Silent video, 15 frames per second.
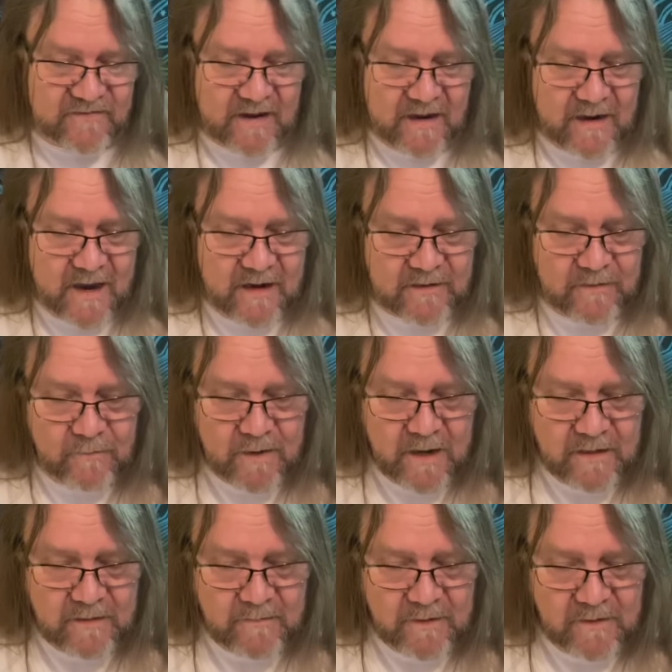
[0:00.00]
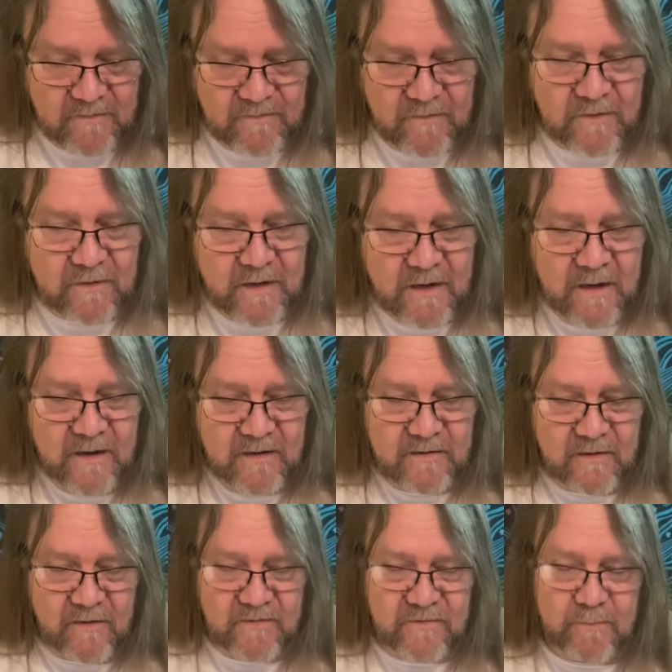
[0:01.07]
I like her right in the middle of your
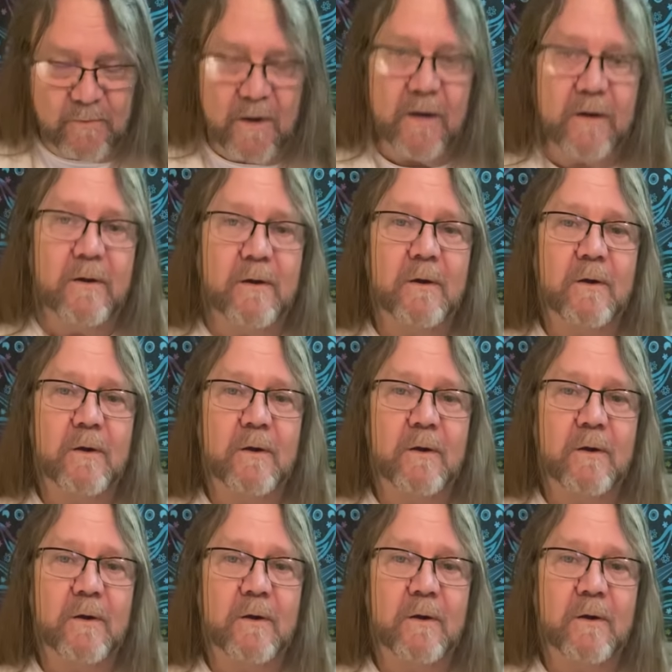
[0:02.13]
tarot spread.